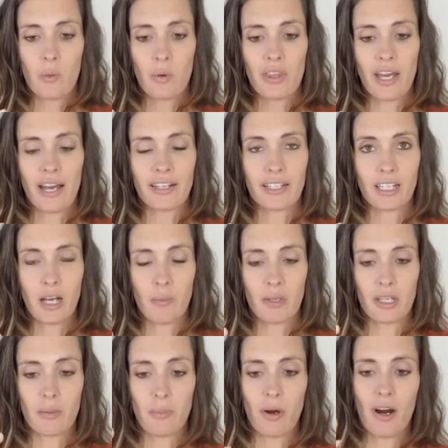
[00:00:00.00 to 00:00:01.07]
without it
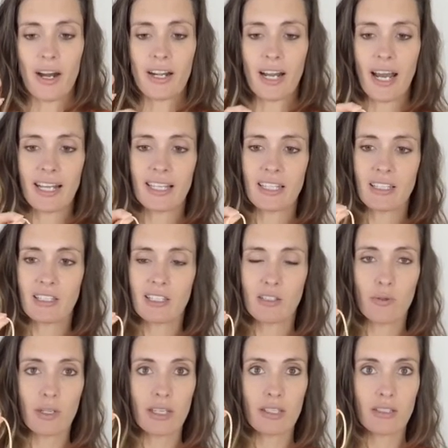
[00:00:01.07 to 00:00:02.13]
coming apart. I can
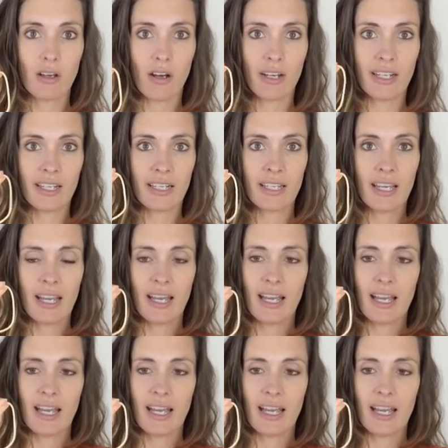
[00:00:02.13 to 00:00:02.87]
squeeze on it.